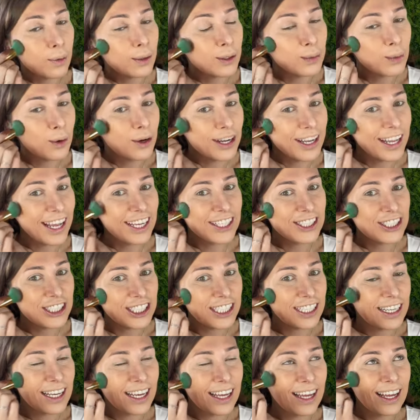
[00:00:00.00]
was one
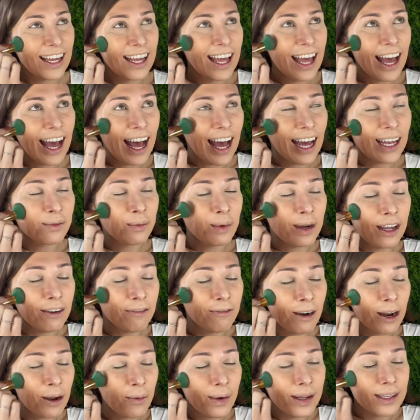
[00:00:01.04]
cashier, and
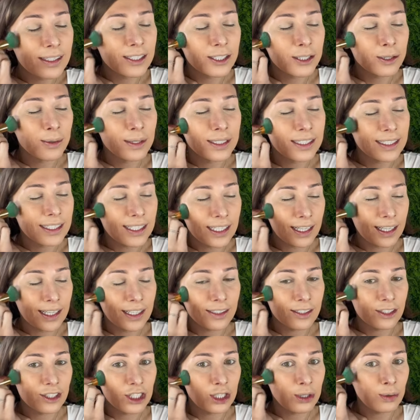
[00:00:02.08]
whenever I went to a
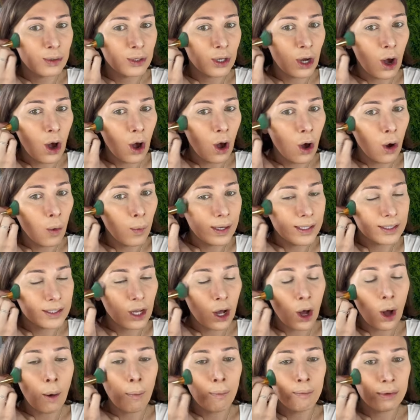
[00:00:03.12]
till, she would always
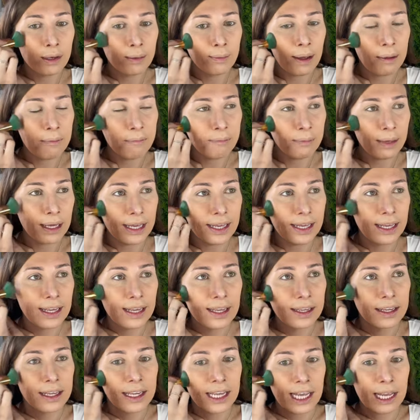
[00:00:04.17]
compliment me
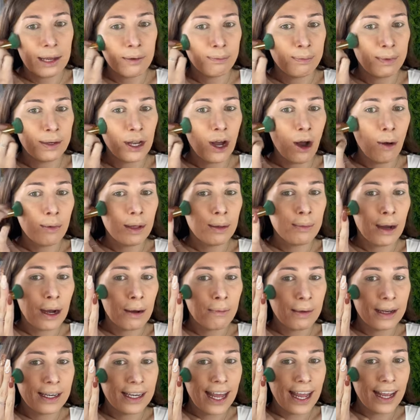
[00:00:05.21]
it would annoy me about
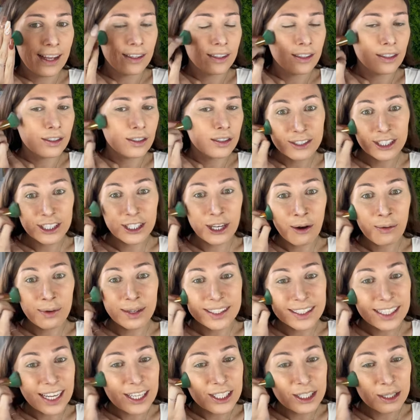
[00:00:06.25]
my nails. She'd always
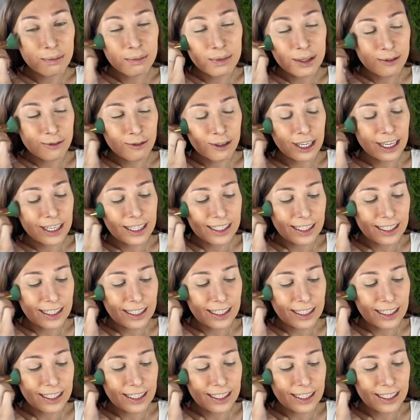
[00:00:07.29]
say something really